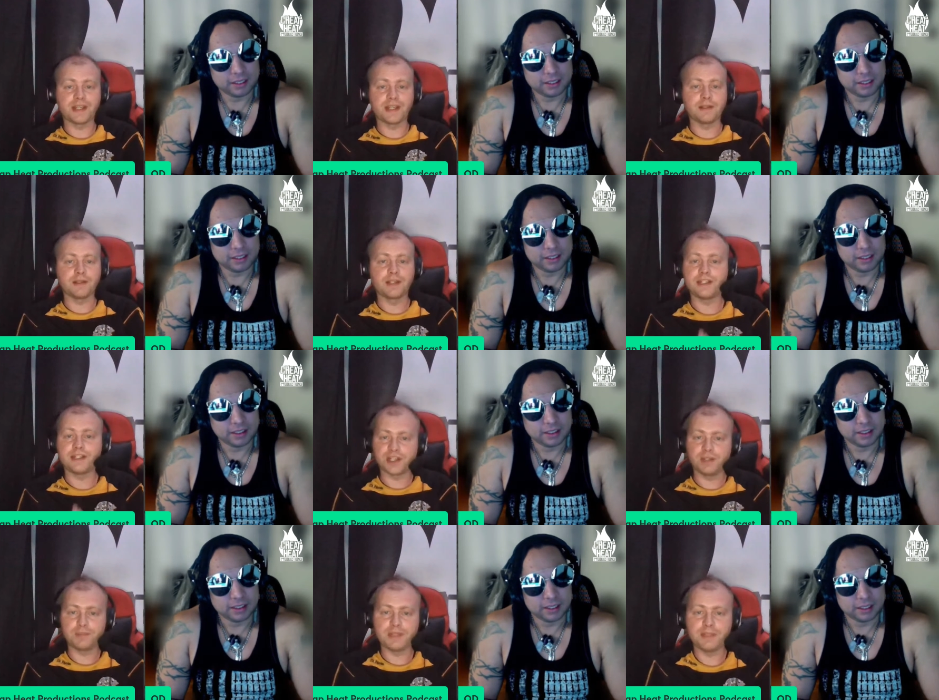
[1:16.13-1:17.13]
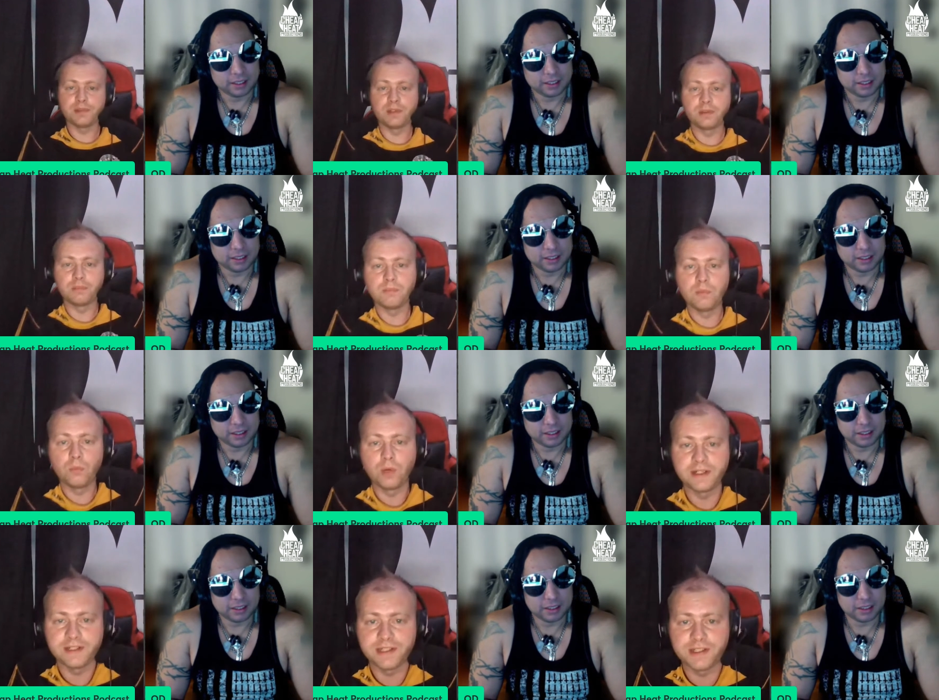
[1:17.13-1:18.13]
Speaker 1: today. Can you tell people
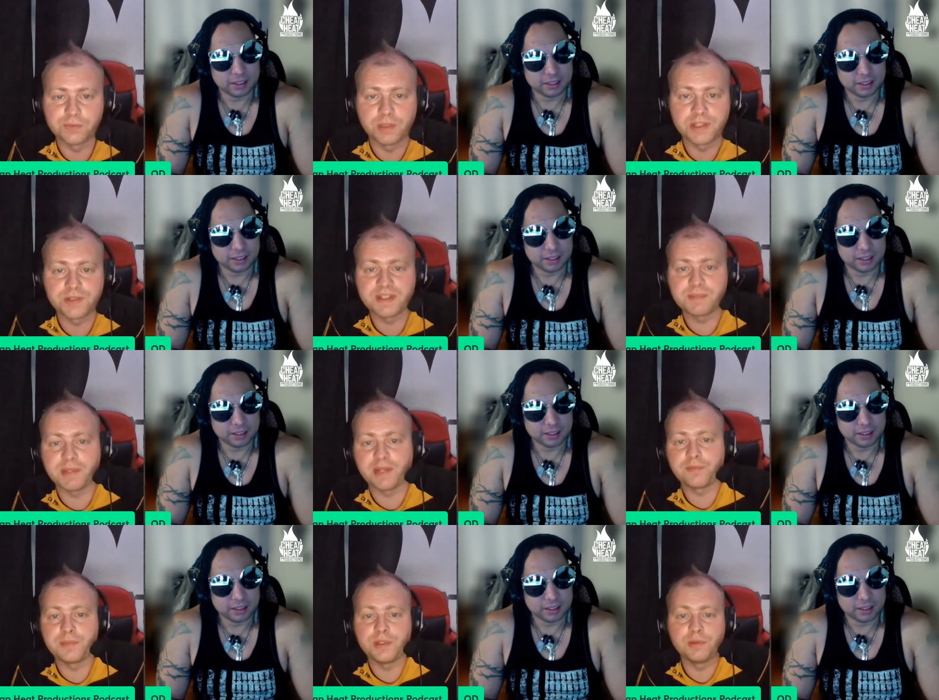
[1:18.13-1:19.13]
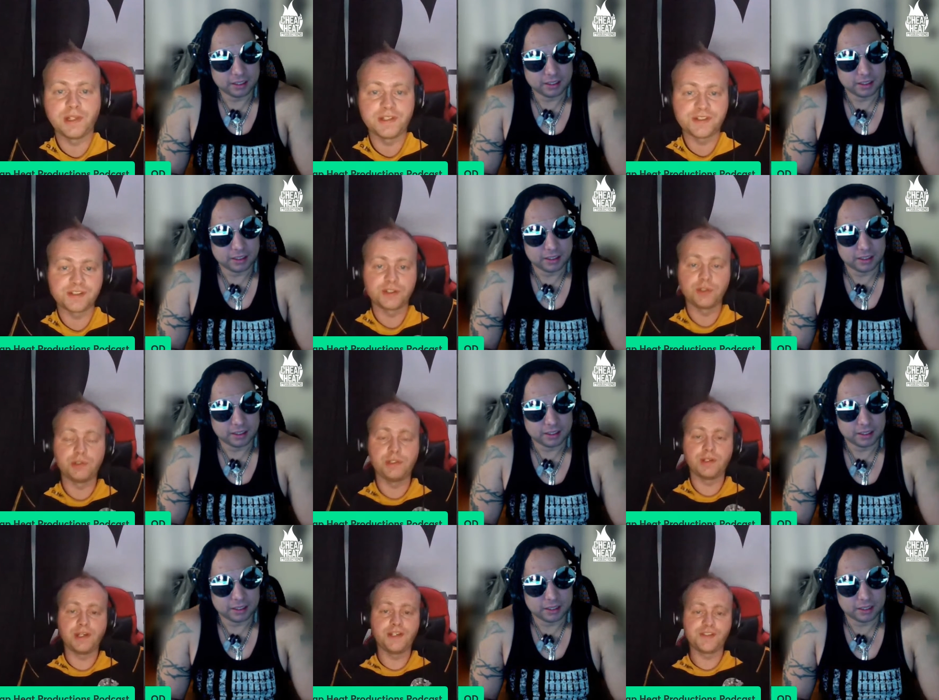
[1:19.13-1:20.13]
what it is, what to expect from you guys? Because I know
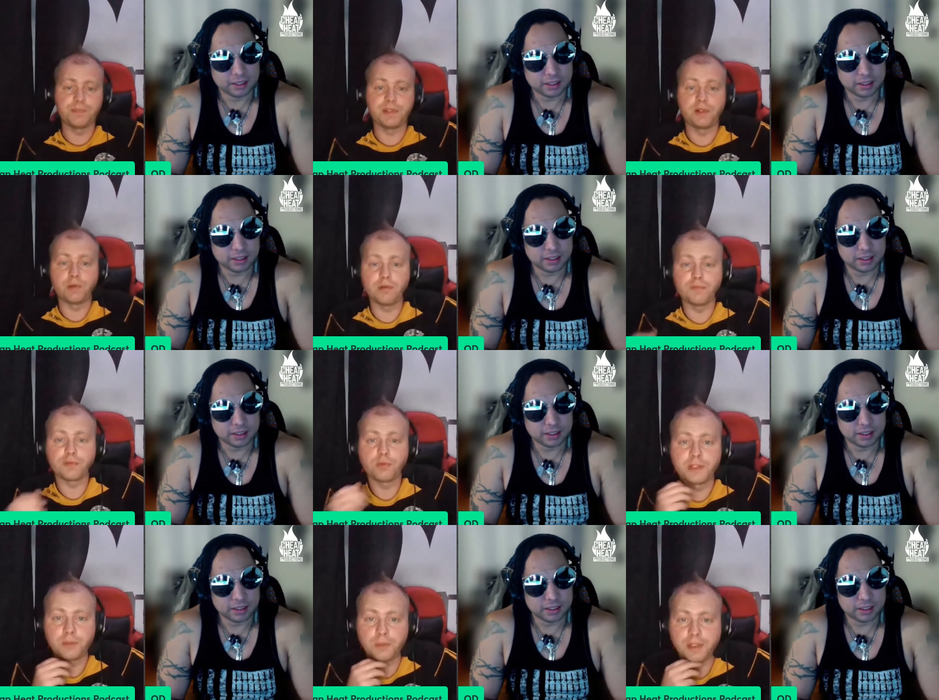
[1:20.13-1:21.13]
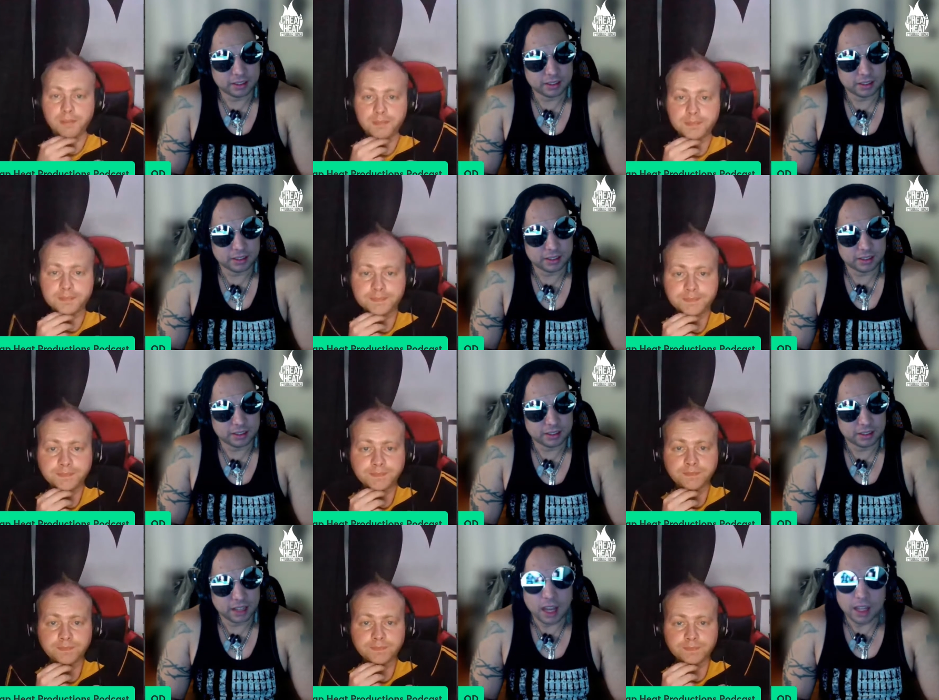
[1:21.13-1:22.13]
you guys have been around for quite a while.
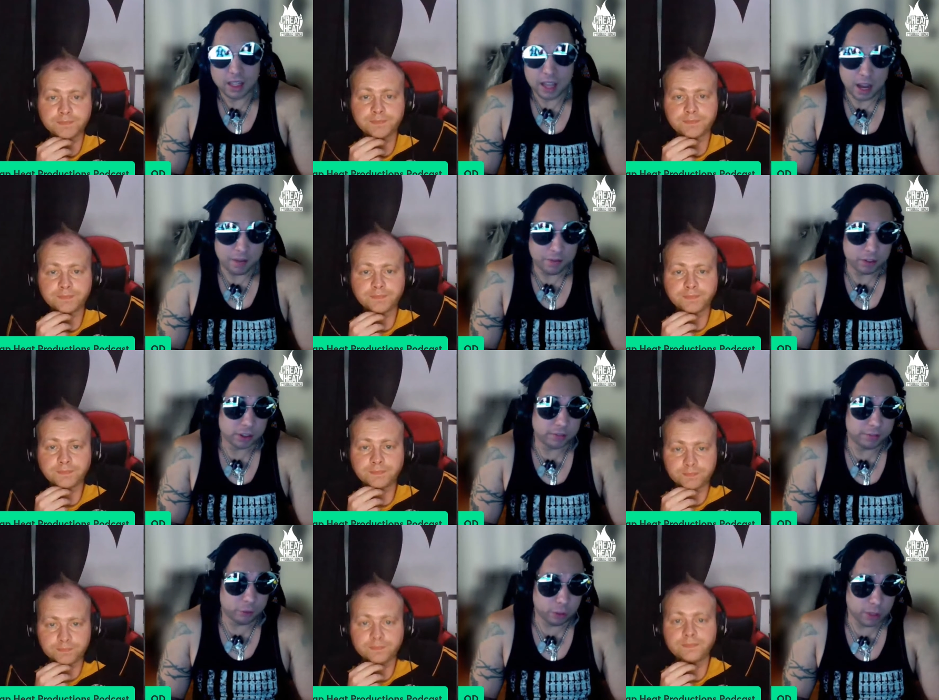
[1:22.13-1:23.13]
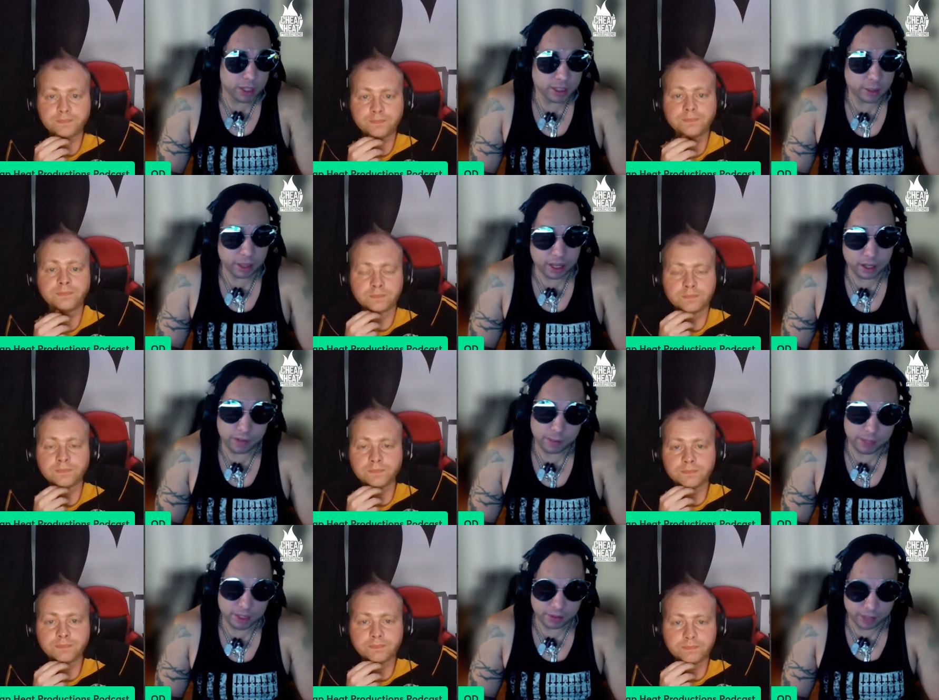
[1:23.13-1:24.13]
Speaker 2: Yeah, first and foremost, thank you very much
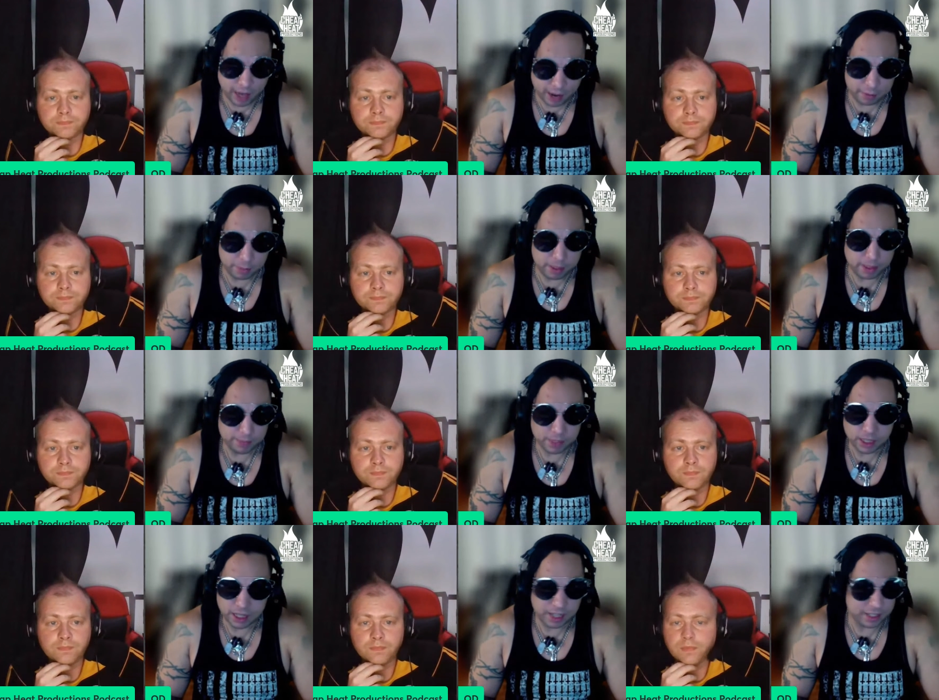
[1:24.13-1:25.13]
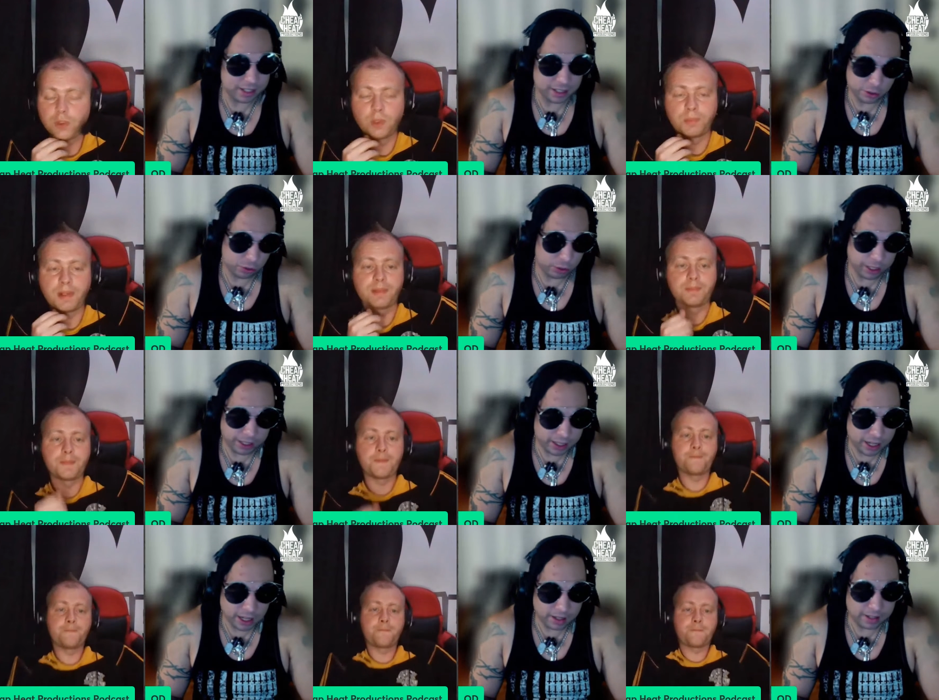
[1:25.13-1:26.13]
for having me. Uh, it's no great. Problem.
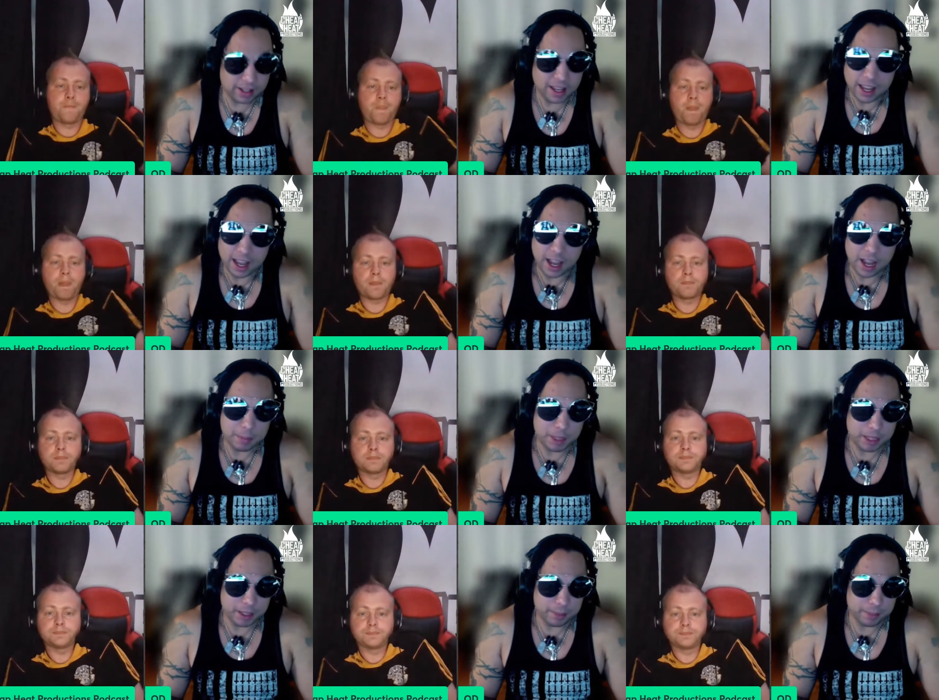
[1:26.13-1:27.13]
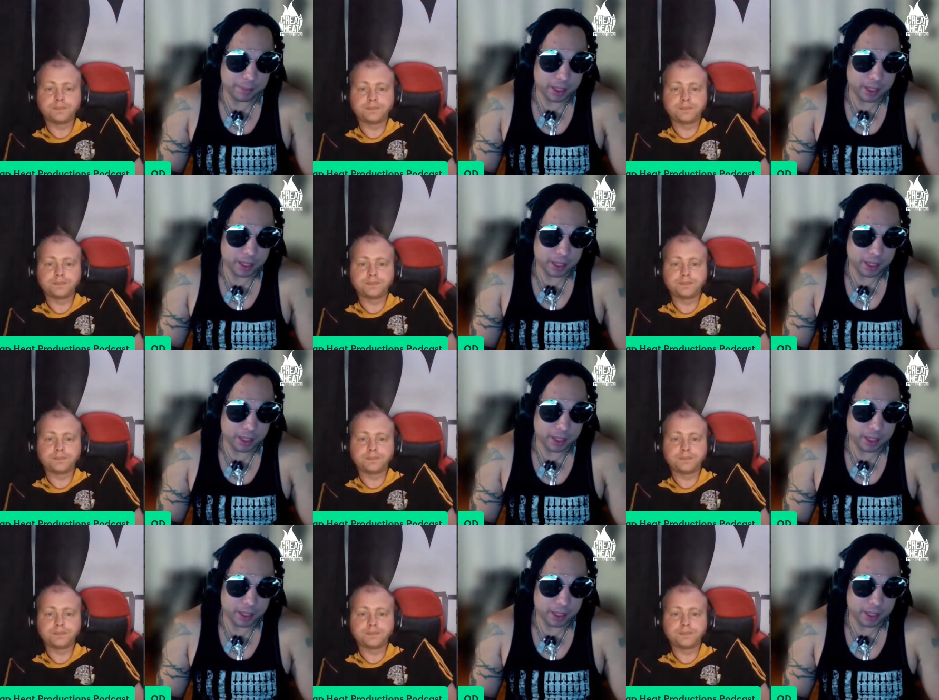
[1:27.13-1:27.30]
Uh, I mean,